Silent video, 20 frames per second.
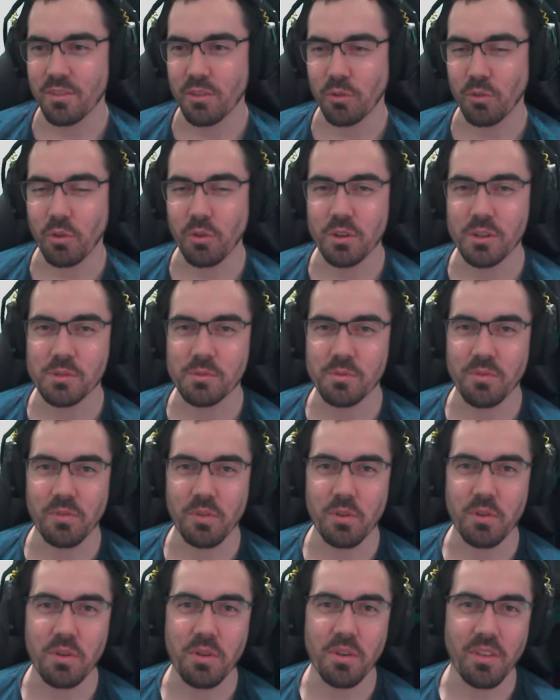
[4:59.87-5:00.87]
The longest
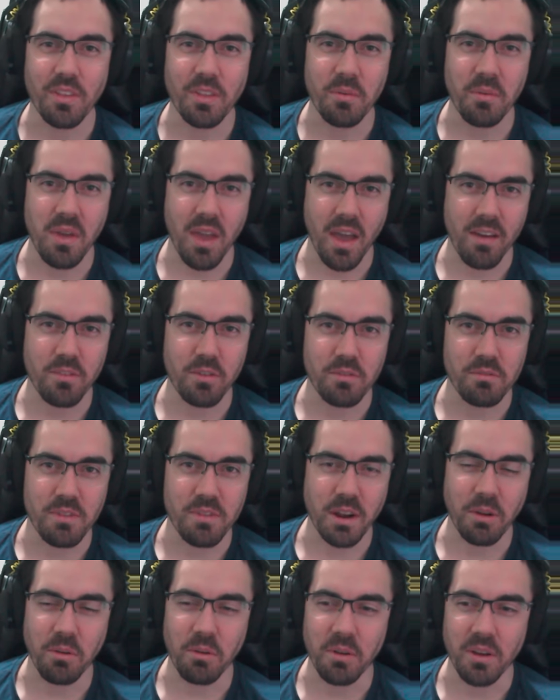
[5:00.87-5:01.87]
review that we have on
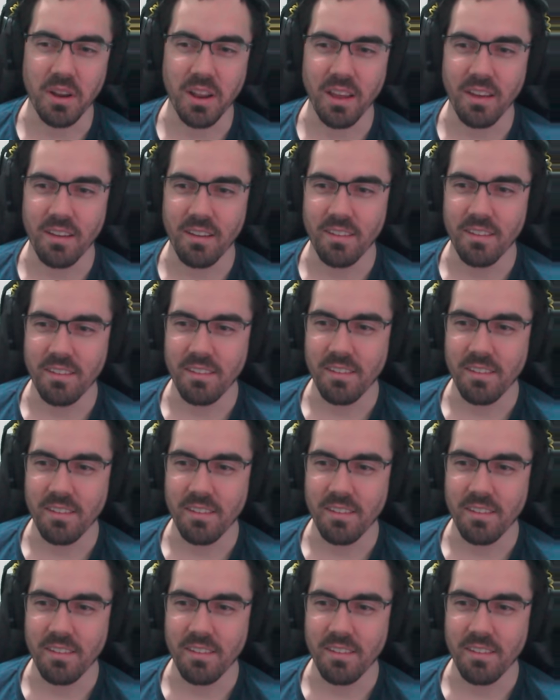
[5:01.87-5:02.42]
record here,